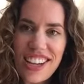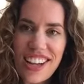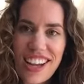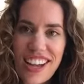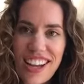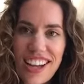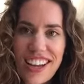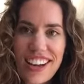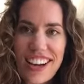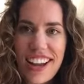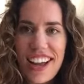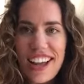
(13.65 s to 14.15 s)

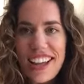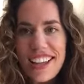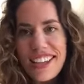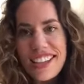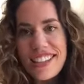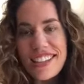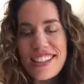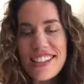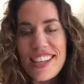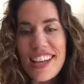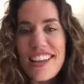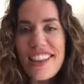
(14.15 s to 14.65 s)
and I
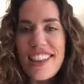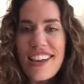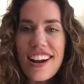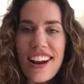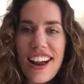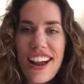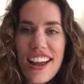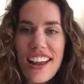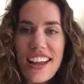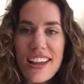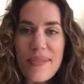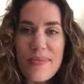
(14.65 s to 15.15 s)
can say that
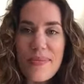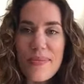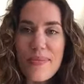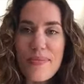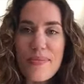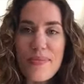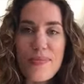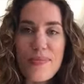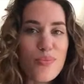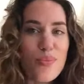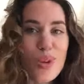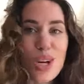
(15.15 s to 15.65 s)
I
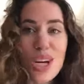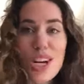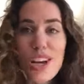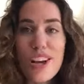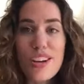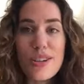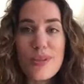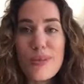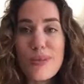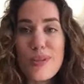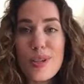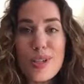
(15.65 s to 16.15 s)
am
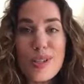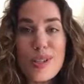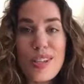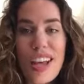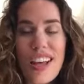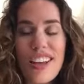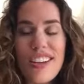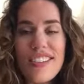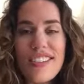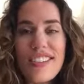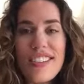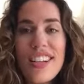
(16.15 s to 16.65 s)

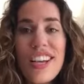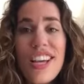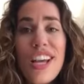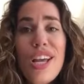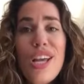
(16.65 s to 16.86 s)
100%